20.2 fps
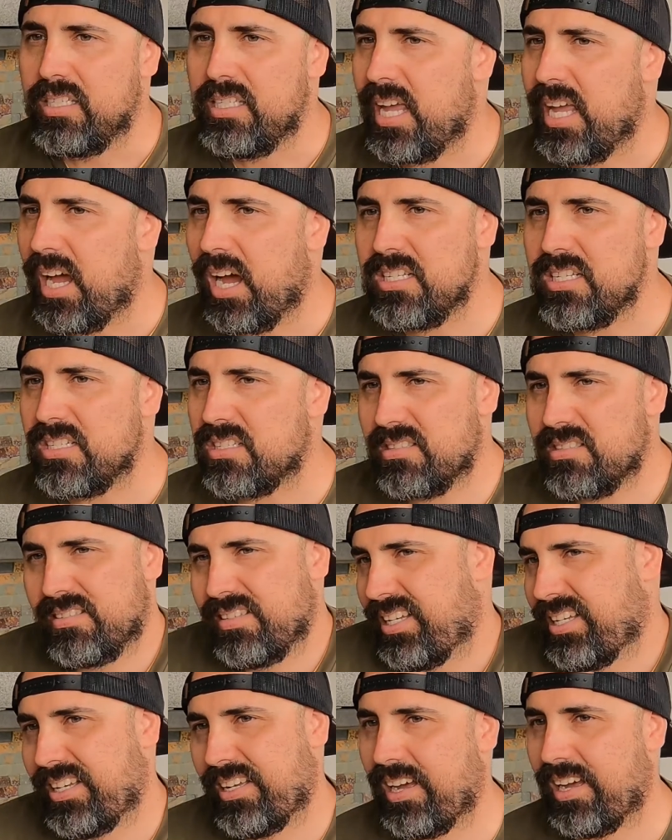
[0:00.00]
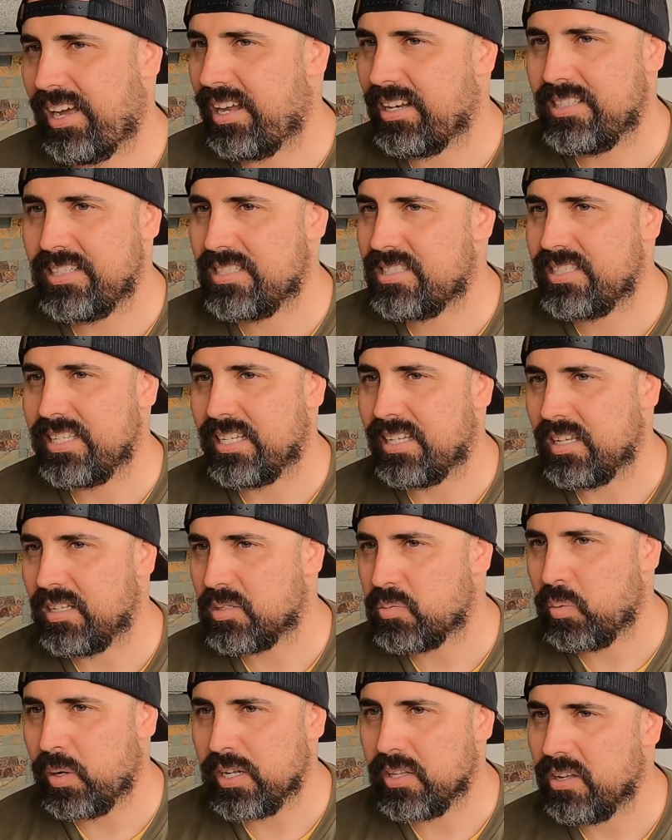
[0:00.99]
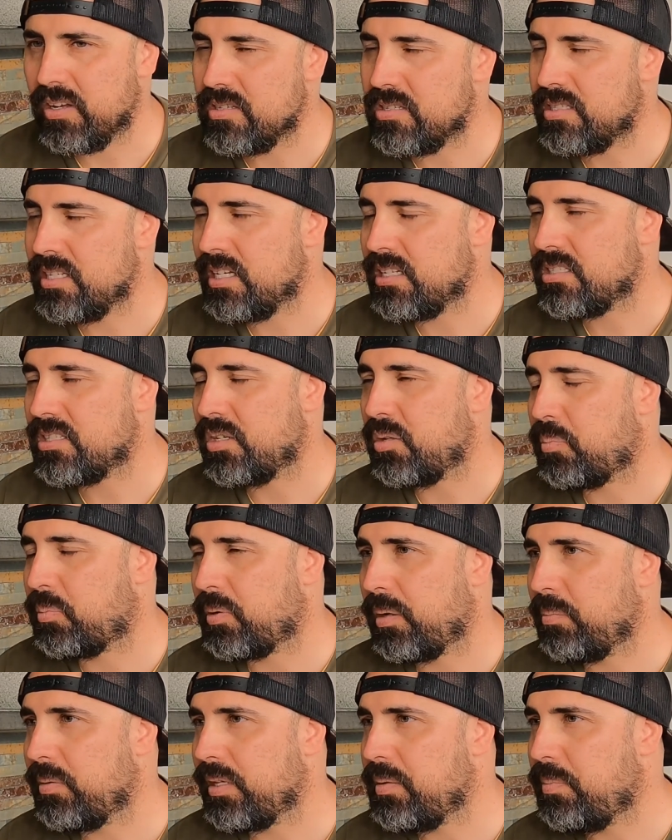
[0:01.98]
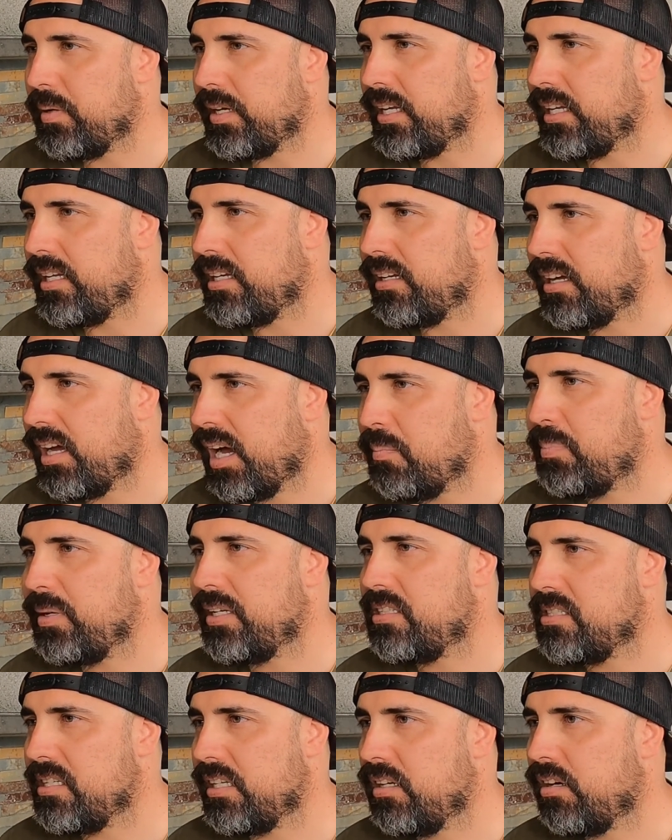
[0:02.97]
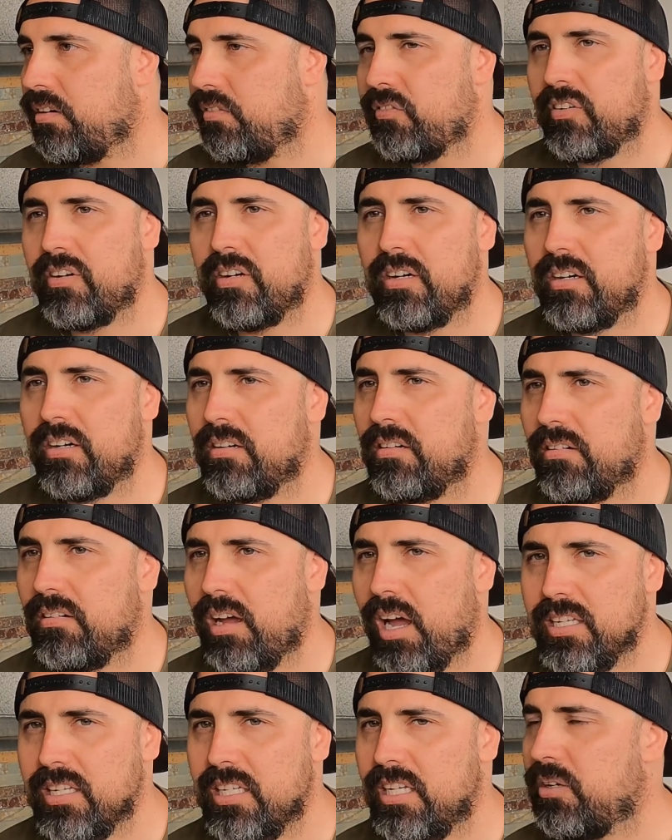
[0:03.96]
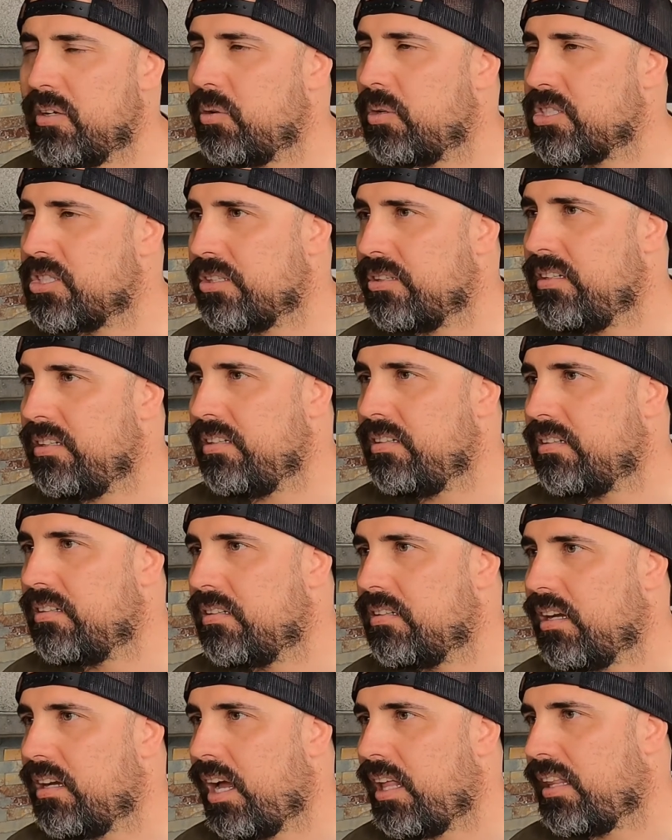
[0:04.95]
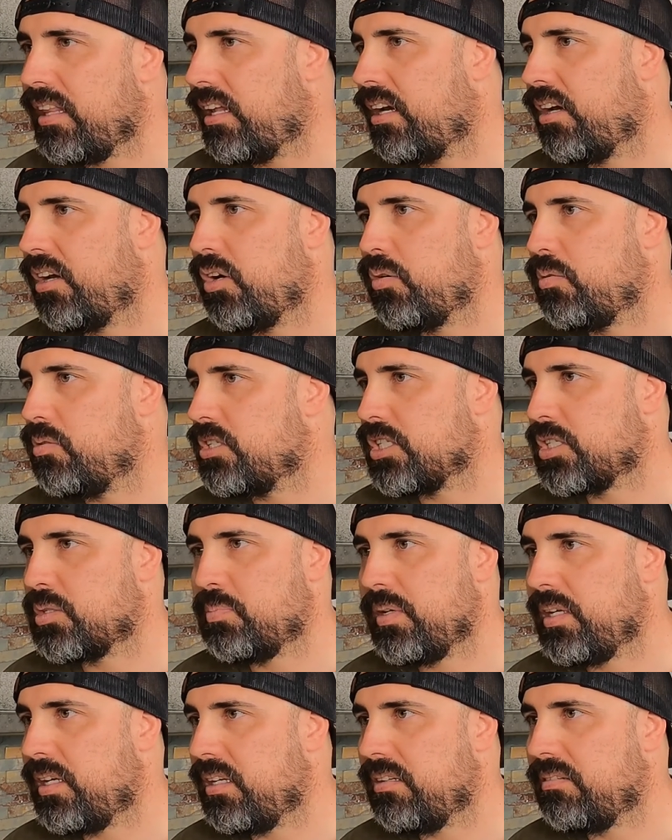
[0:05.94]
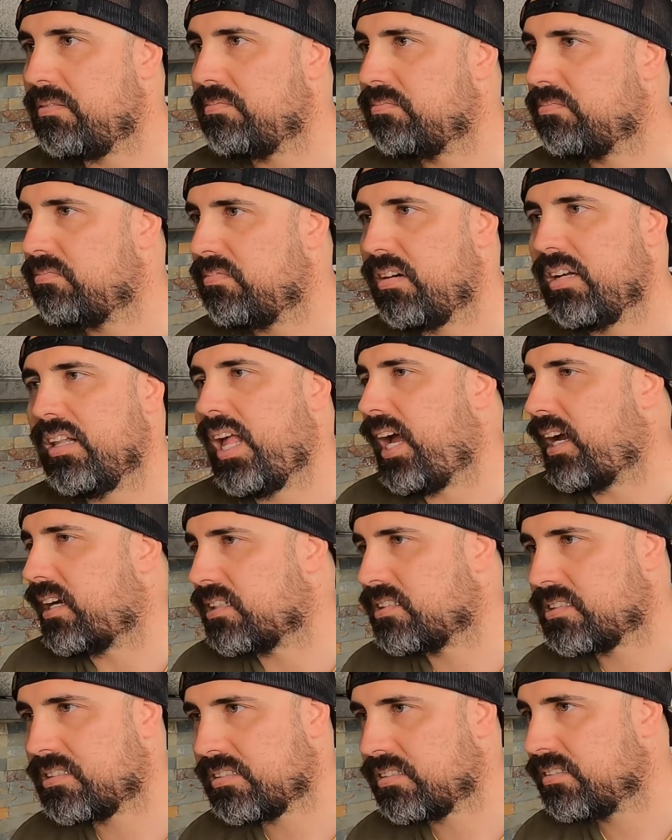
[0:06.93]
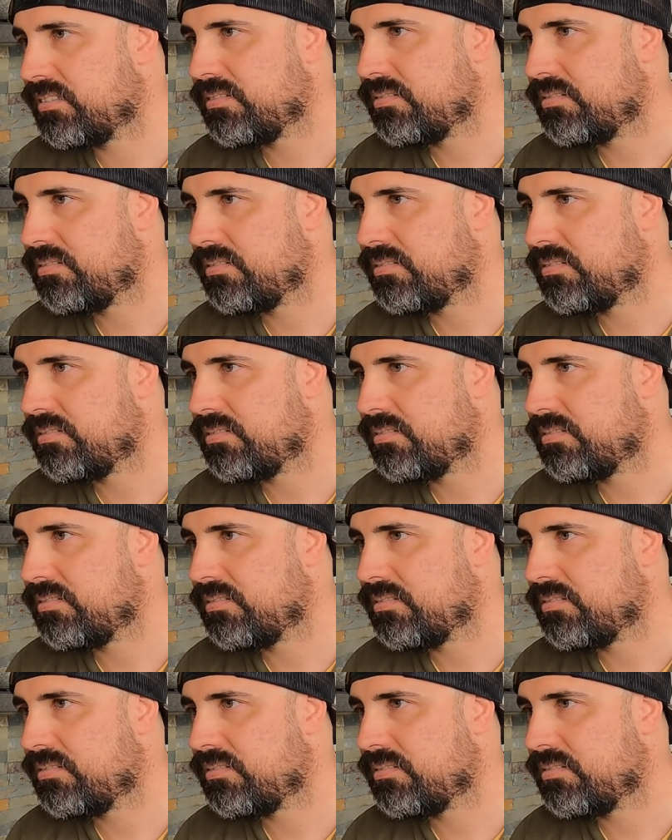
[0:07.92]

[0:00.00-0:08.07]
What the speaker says: yeah, I just think it's one of those things that'll probably be a big deal for a year or two, and then it'll just be relaxed.